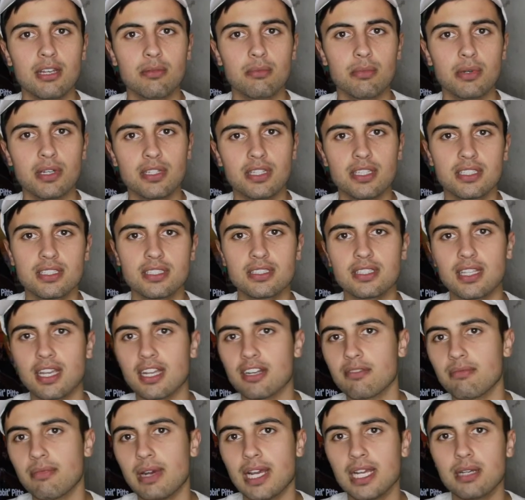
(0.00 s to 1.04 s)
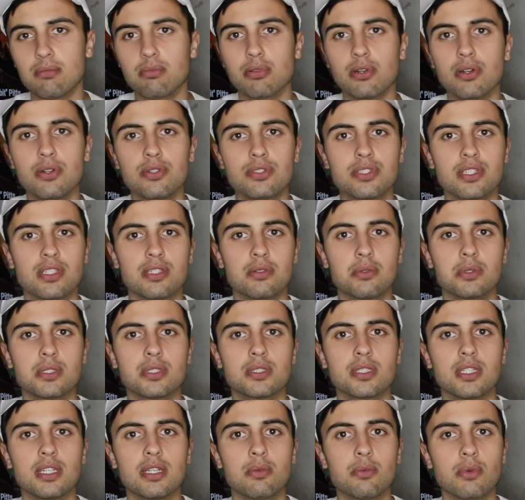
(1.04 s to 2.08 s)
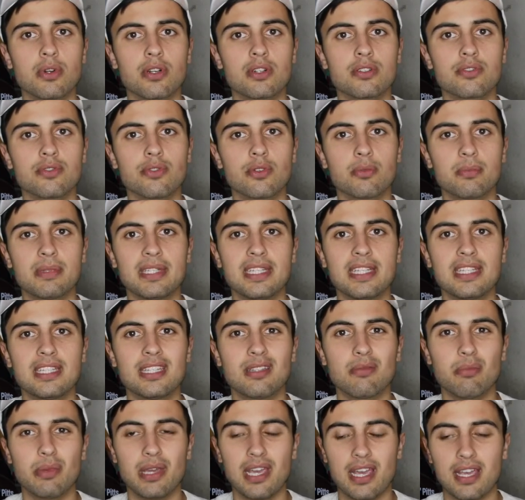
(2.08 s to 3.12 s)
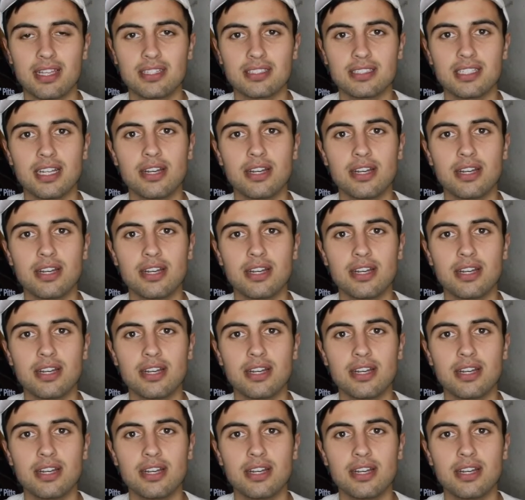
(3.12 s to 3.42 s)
but this is kind of my approach and what's worked for me in the past.